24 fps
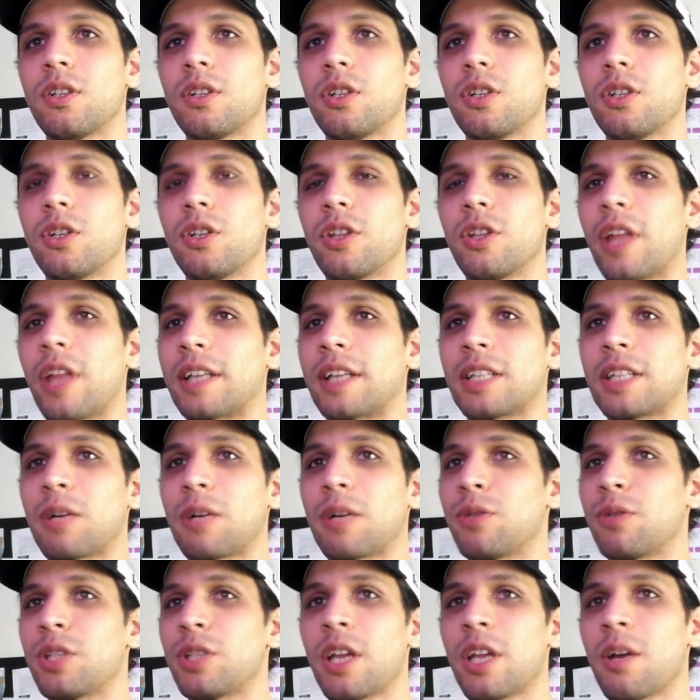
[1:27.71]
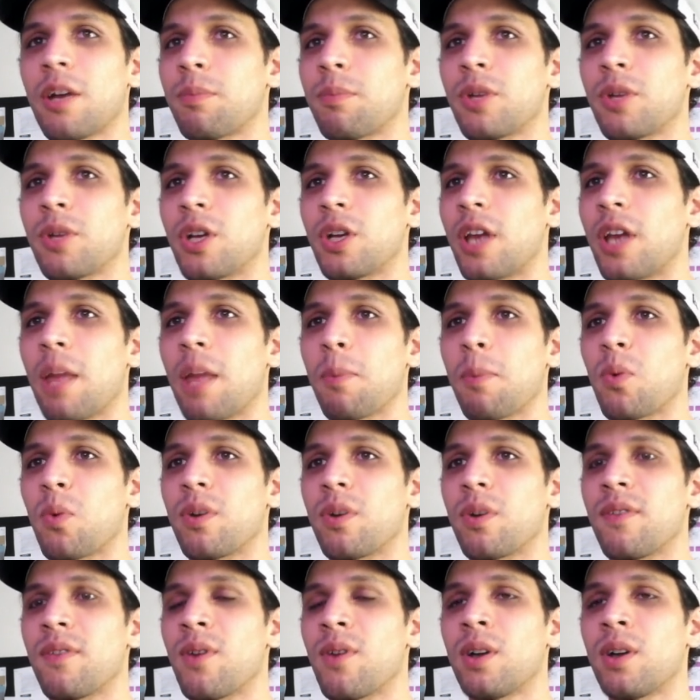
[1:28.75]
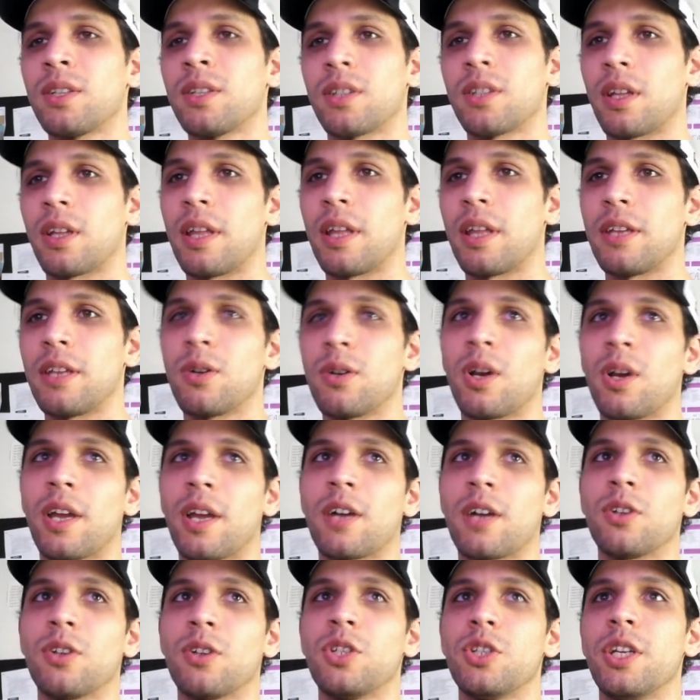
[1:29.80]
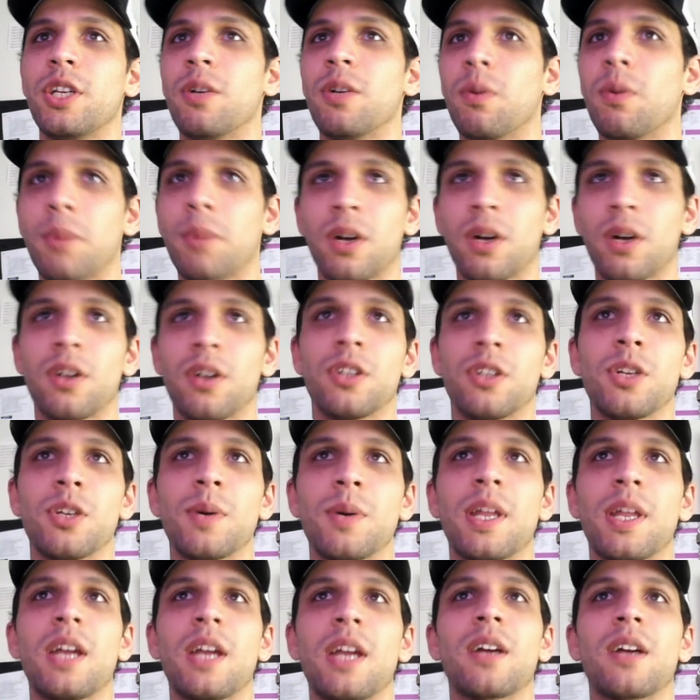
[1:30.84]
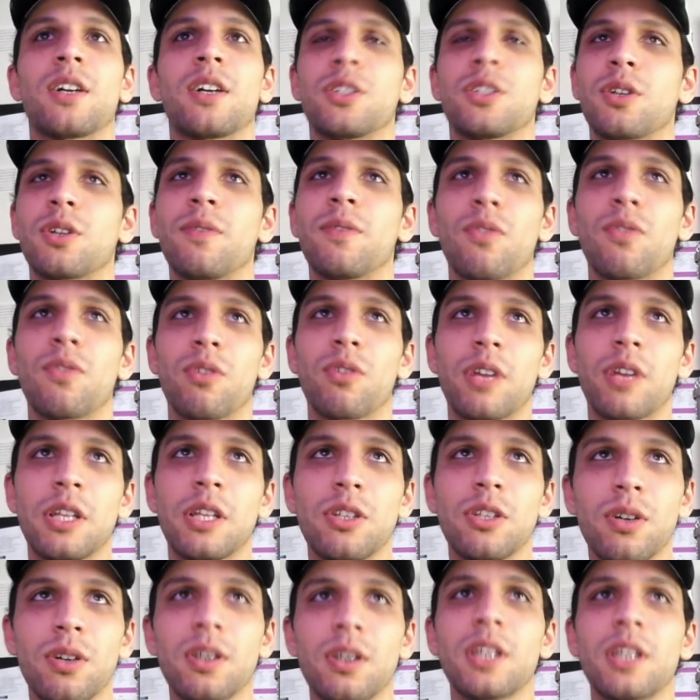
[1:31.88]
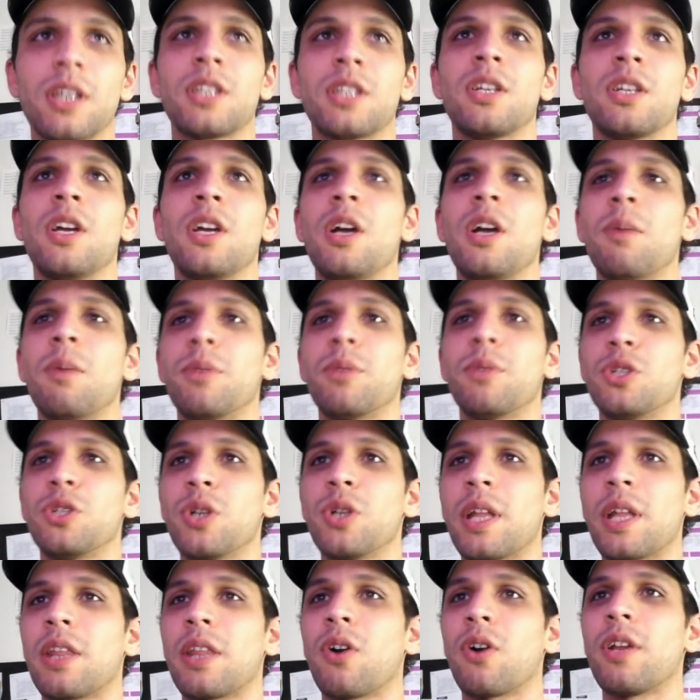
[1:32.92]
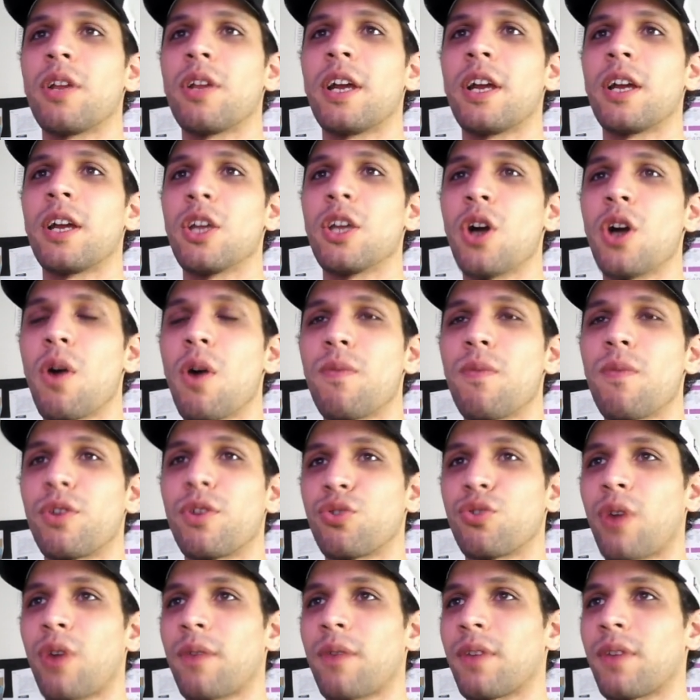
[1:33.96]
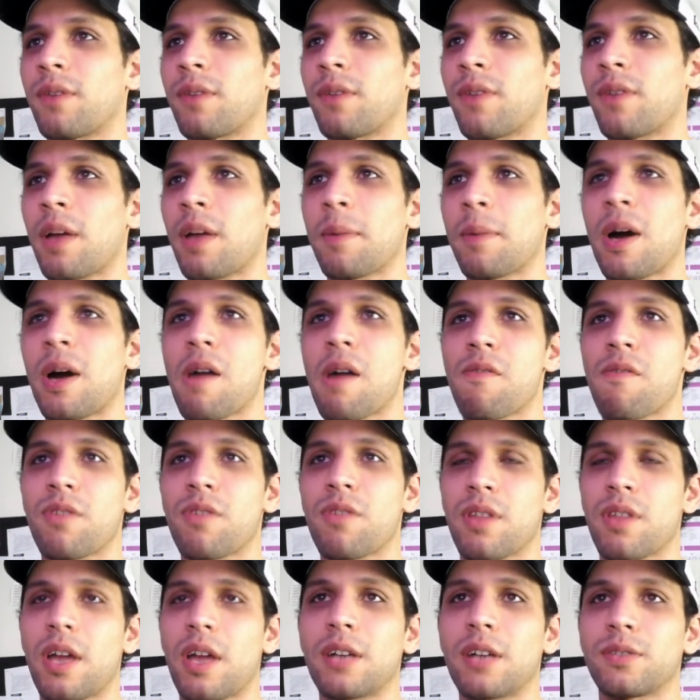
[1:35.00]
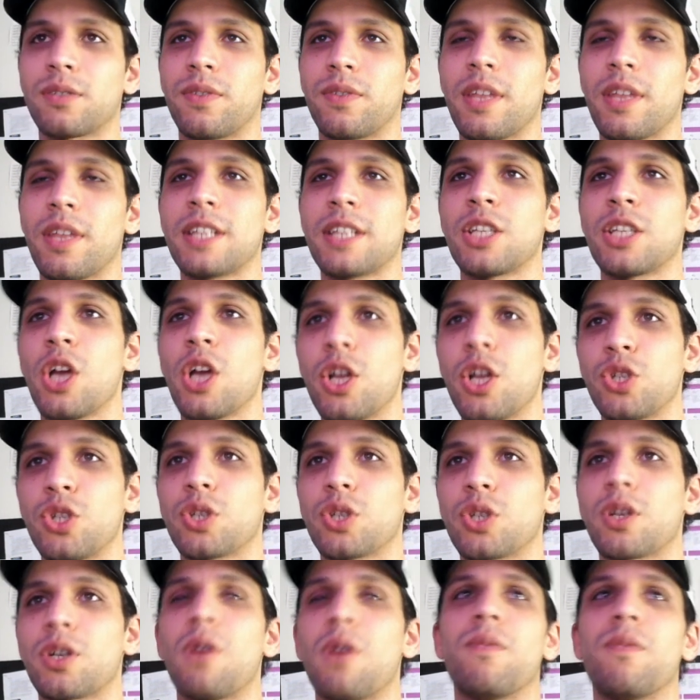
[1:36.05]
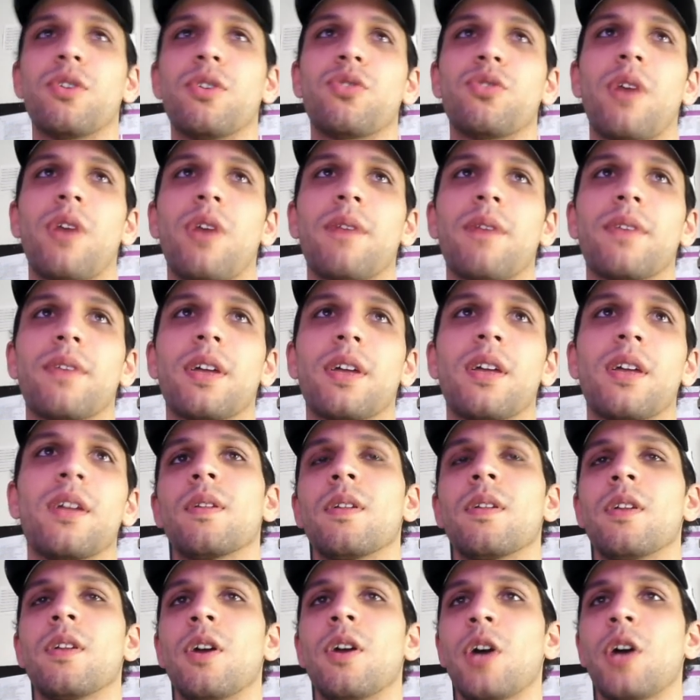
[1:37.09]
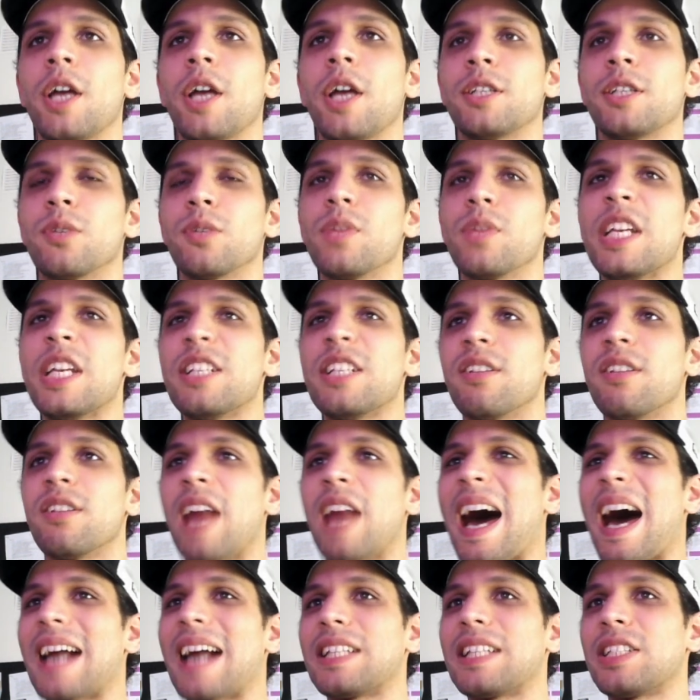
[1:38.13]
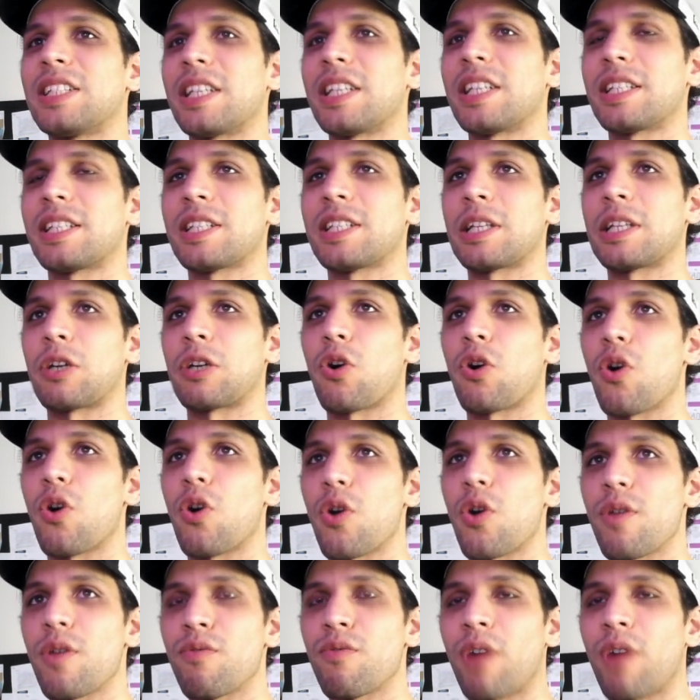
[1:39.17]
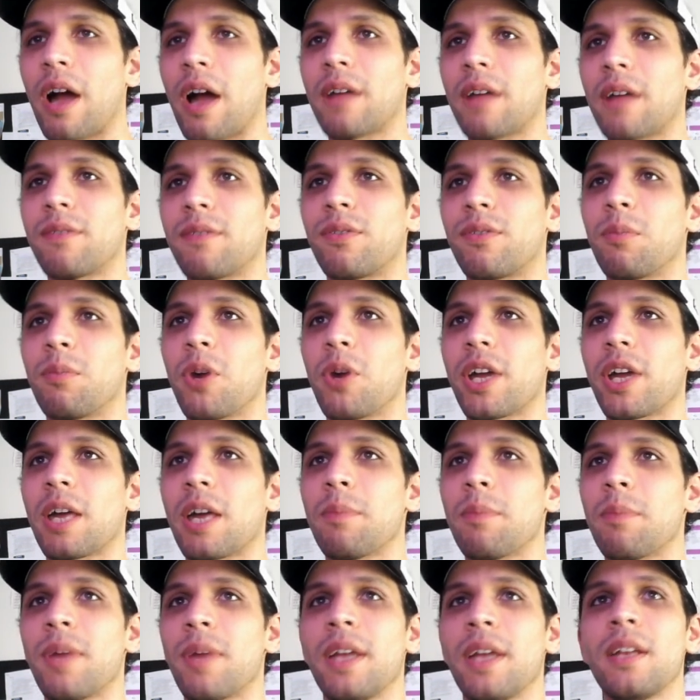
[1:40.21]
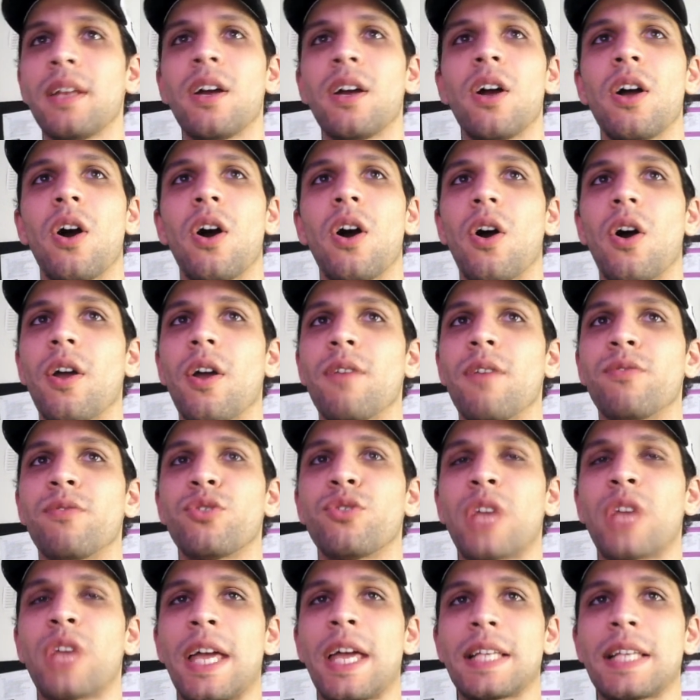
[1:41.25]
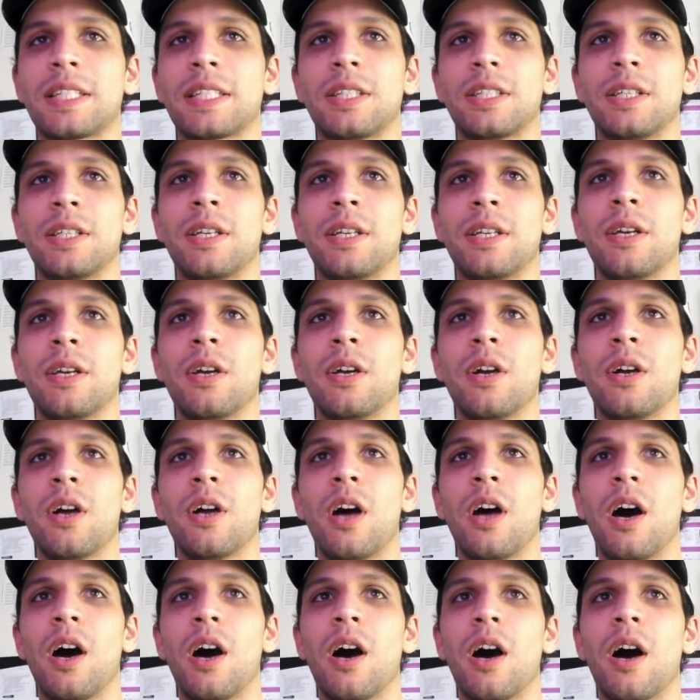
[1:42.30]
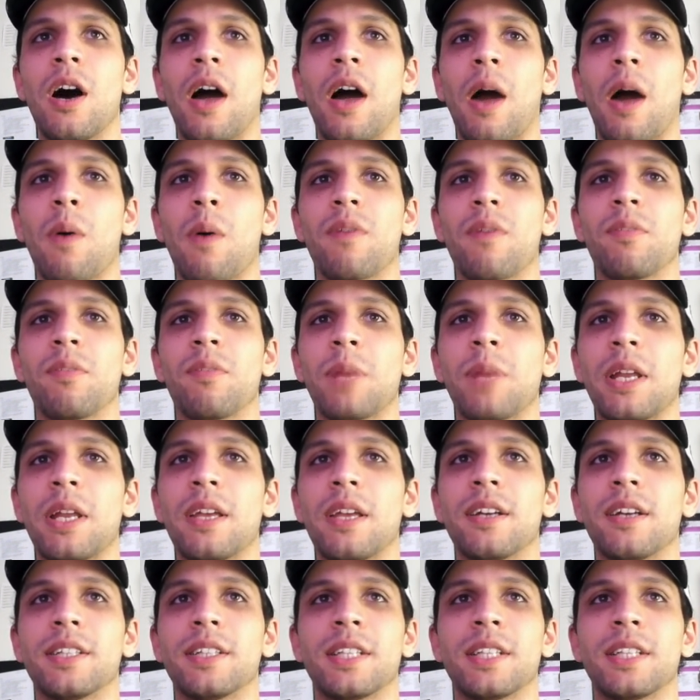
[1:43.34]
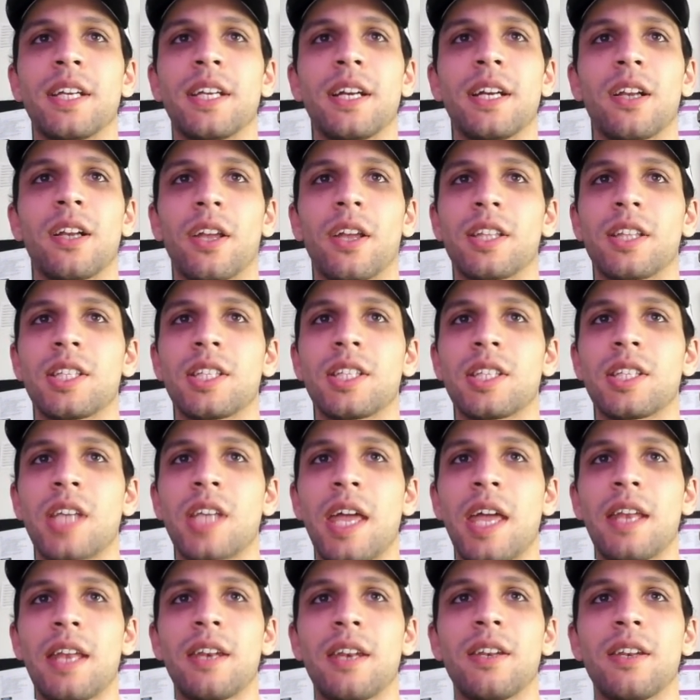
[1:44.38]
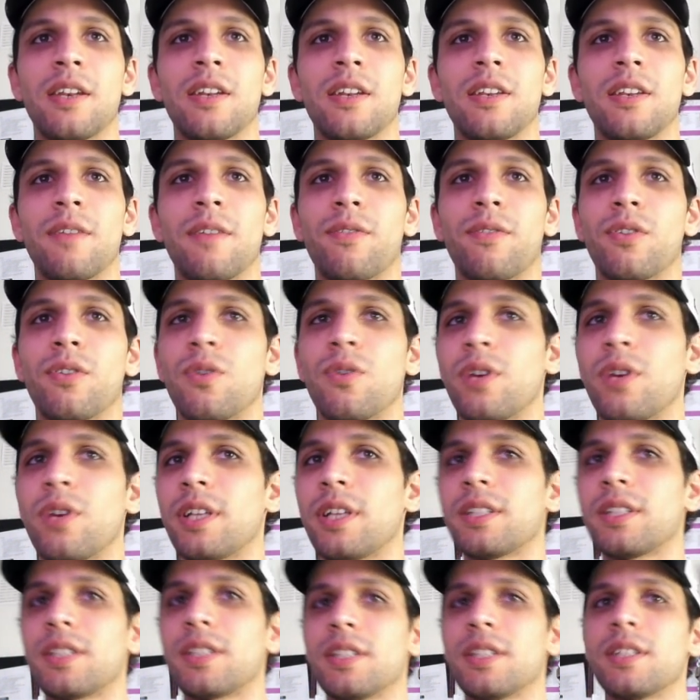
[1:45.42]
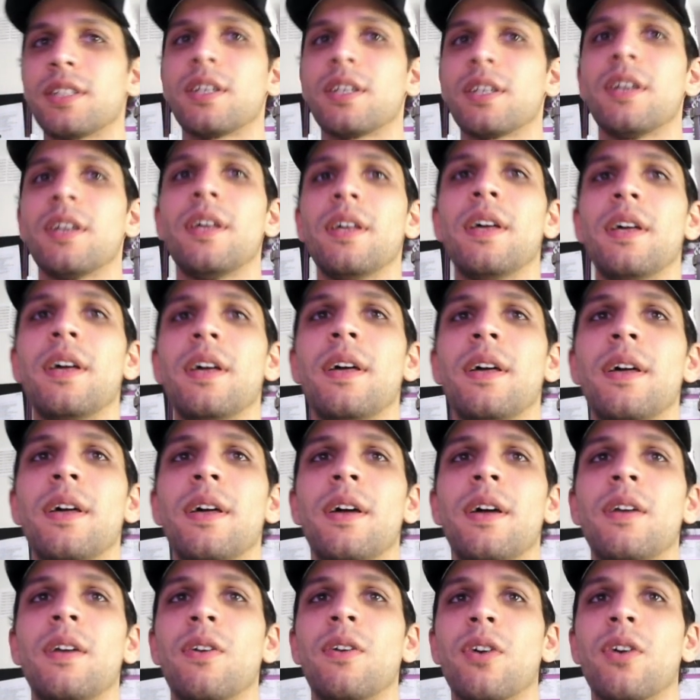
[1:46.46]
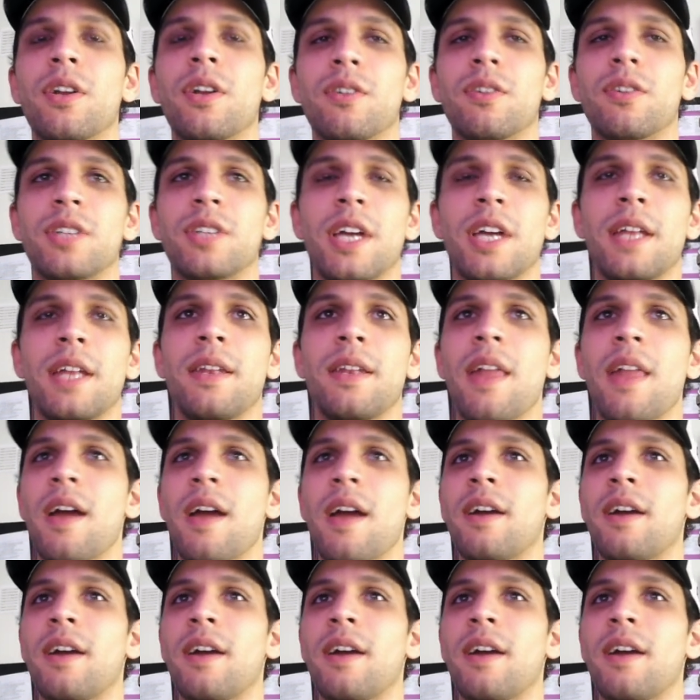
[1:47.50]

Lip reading: that's how you set it up. You can name it what you want and then you click continue. I'm not going to do it here because I've already done it, but you get the idea. You're going for traffic. Forget about everything else for this, just going for traffic. Okay, so these are the ad sets that I ran for my campaign. I tested however many here's here, like 10 different audiences, 9 or 10 there.